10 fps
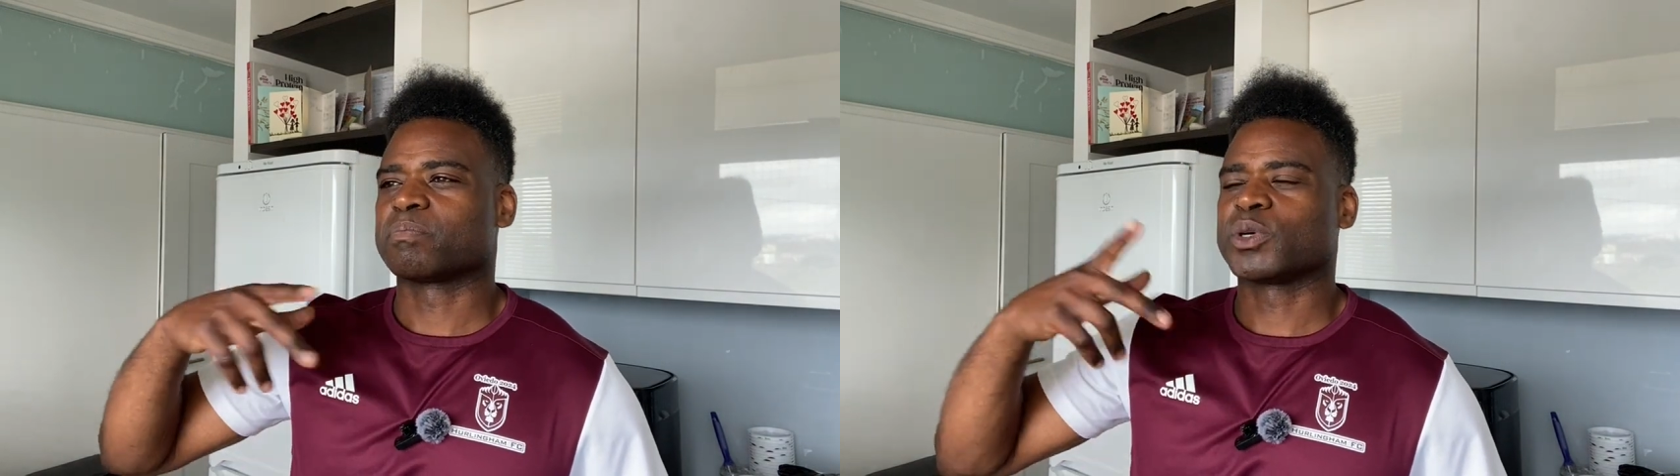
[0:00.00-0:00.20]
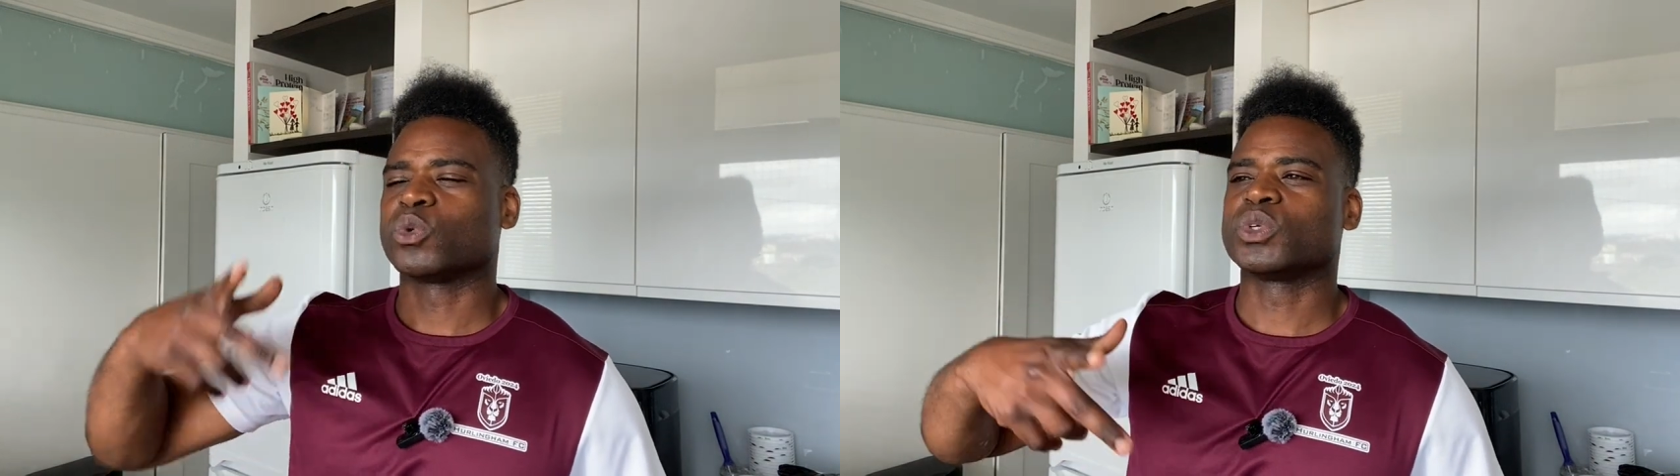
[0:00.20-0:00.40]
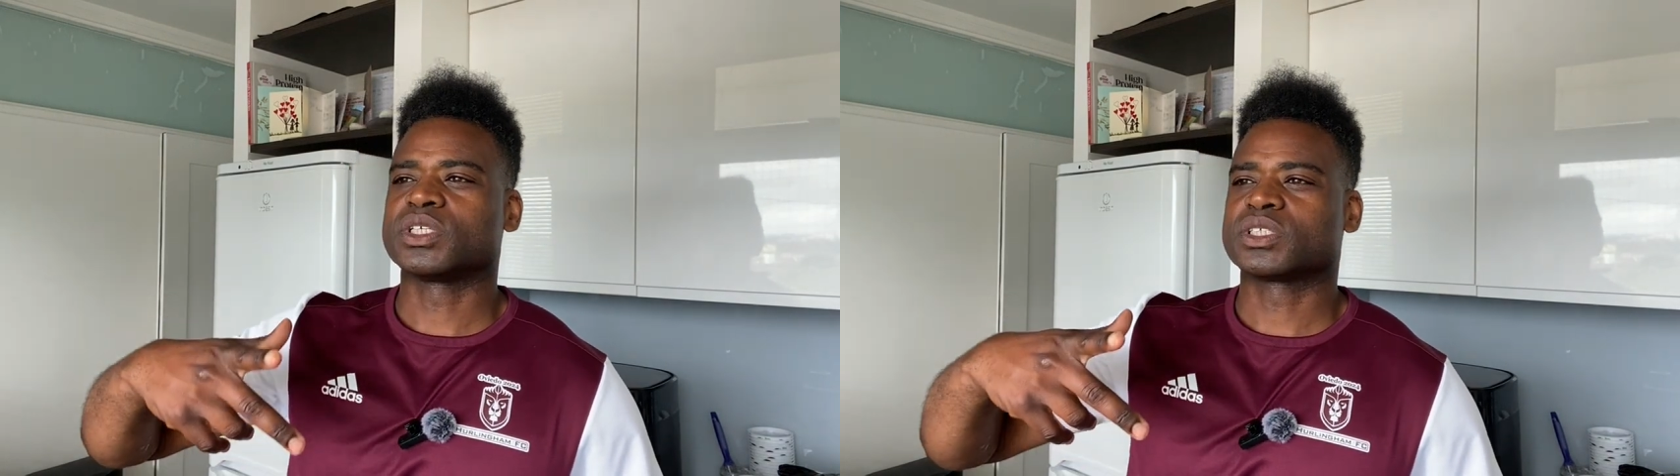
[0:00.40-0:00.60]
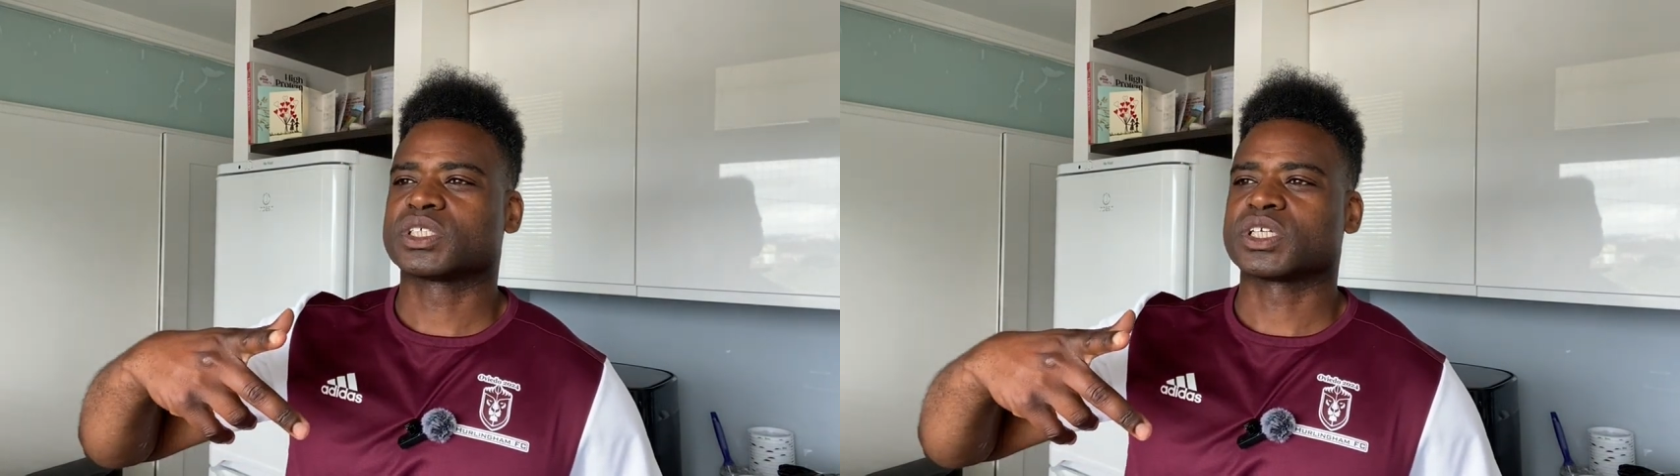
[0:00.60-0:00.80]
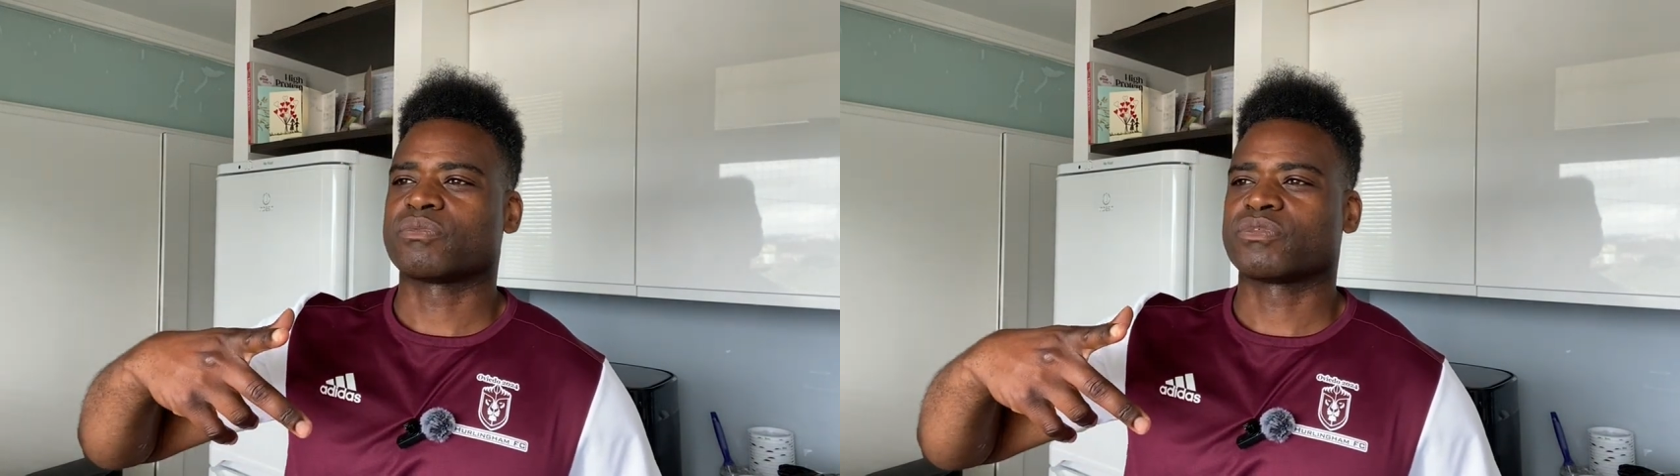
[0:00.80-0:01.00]
build into
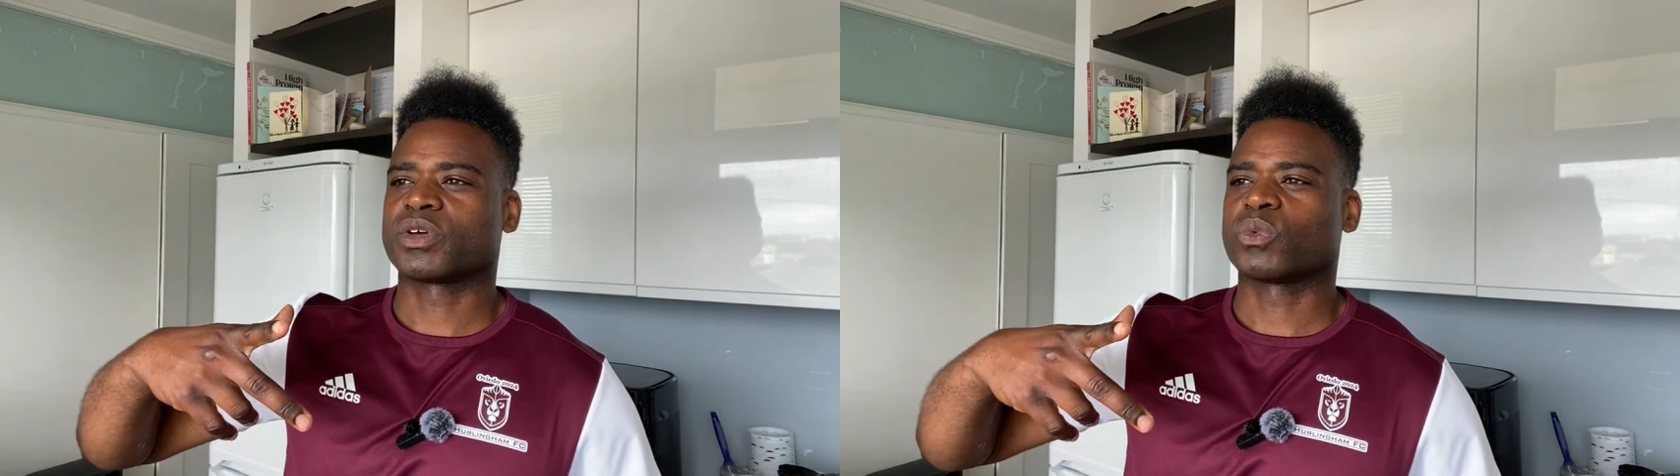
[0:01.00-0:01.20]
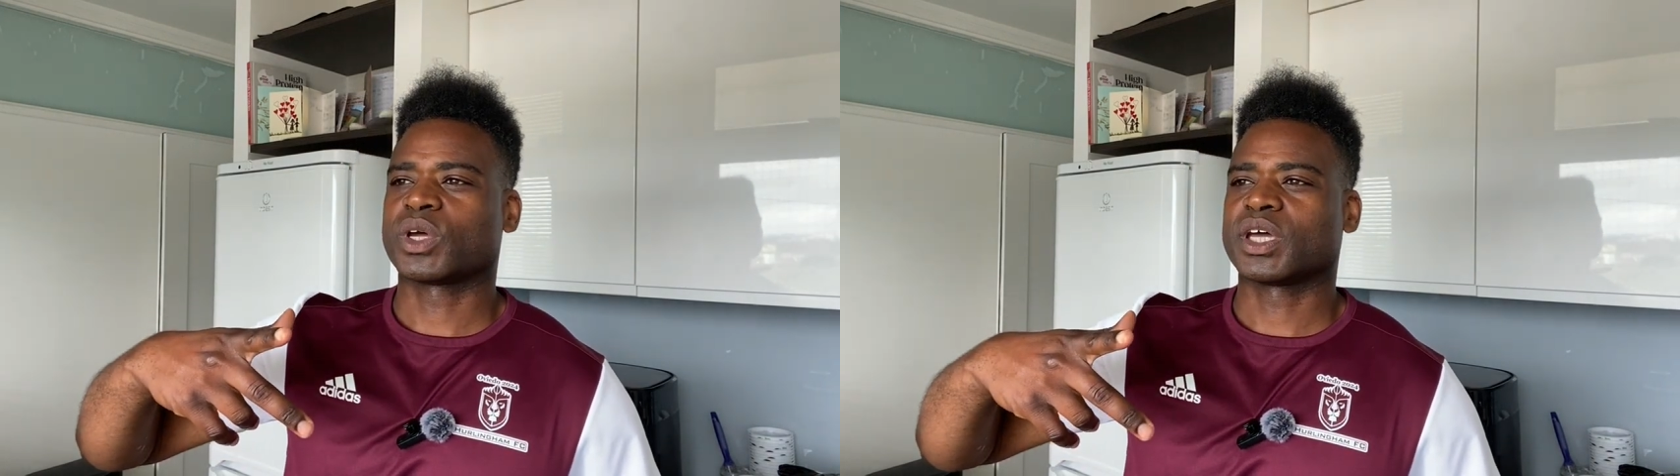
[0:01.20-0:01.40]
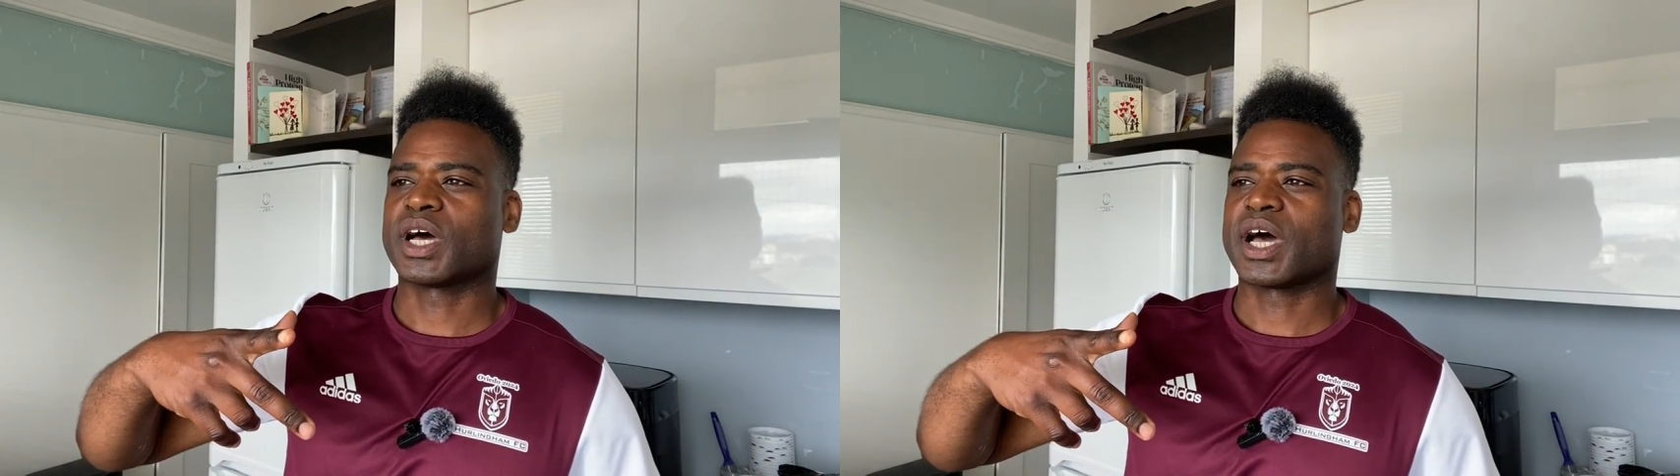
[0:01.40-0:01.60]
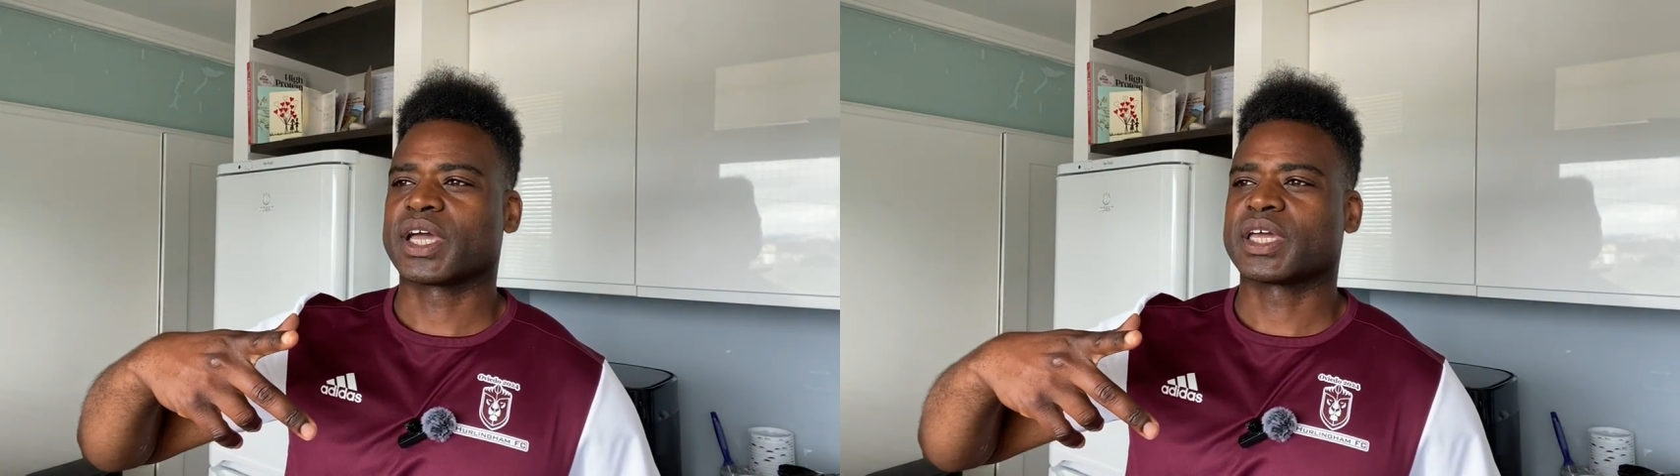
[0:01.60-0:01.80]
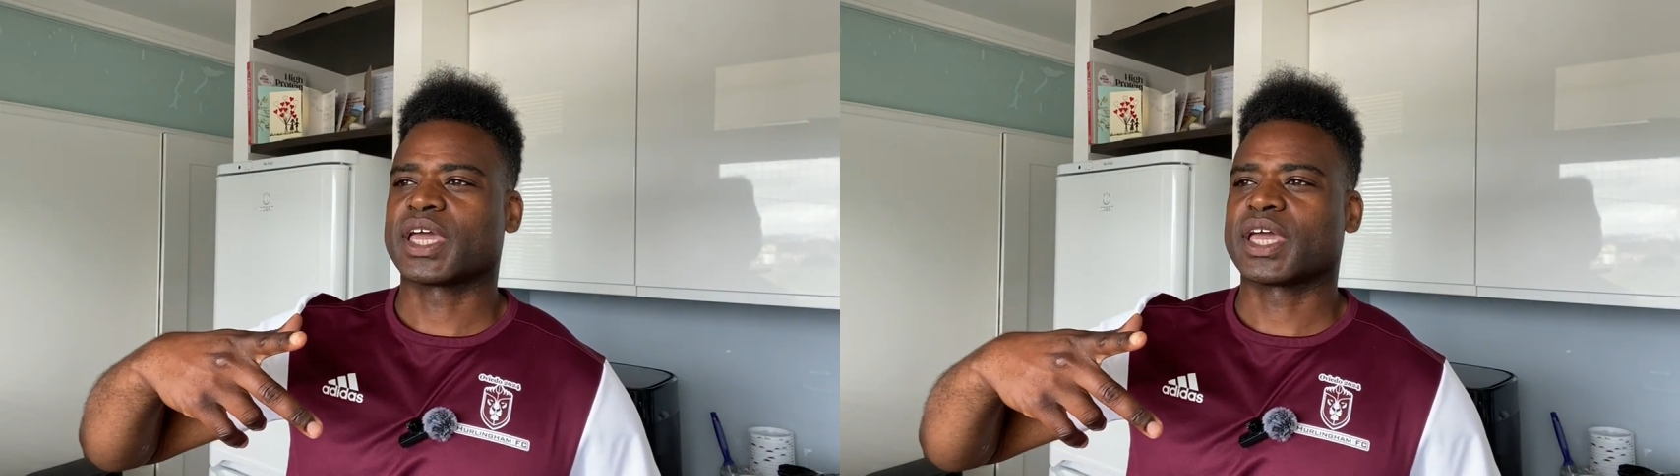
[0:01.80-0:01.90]
something where I